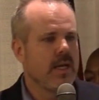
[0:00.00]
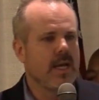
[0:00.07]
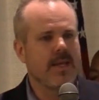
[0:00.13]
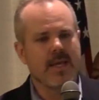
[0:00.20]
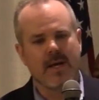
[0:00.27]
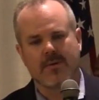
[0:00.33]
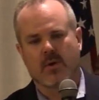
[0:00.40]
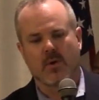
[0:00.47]
And
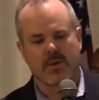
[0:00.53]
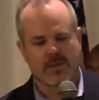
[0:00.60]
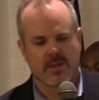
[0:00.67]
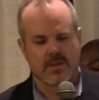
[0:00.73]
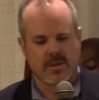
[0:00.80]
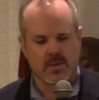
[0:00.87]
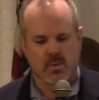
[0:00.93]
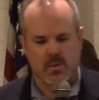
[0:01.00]
then, of course,
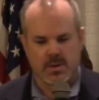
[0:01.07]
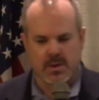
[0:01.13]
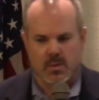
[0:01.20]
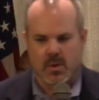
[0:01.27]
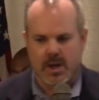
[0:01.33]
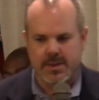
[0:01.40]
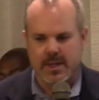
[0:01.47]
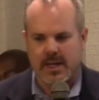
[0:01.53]
the
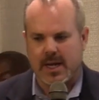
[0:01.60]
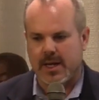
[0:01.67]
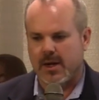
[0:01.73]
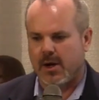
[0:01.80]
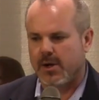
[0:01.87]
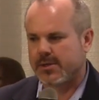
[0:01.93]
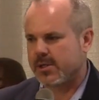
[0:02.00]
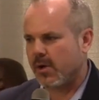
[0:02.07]
one that I
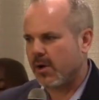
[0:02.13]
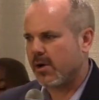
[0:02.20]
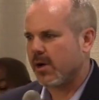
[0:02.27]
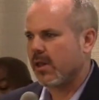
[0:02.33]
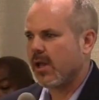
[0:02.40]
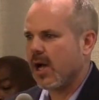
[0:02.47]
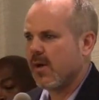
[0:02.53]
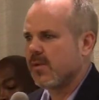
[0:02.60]
also heard
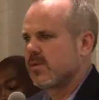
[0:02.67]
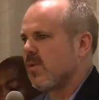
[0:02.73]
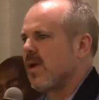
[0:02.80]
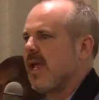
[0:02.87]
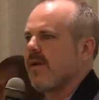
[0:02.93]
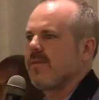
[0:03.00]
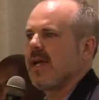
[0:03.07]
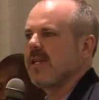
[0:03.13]
a lot was, well, we
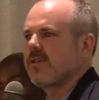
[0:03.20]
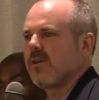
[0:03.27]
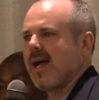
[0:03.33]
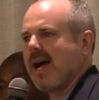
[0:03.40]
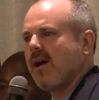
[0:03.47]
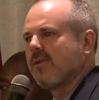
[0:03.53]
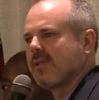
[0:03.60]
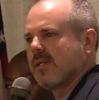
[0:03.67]
have nicer
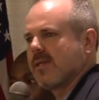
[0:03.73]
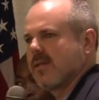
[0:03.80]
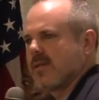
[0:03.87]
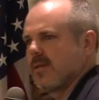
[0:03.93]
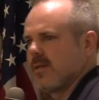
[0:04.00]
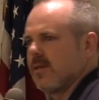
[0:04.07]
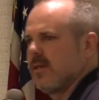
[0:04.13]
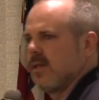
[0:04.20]
houses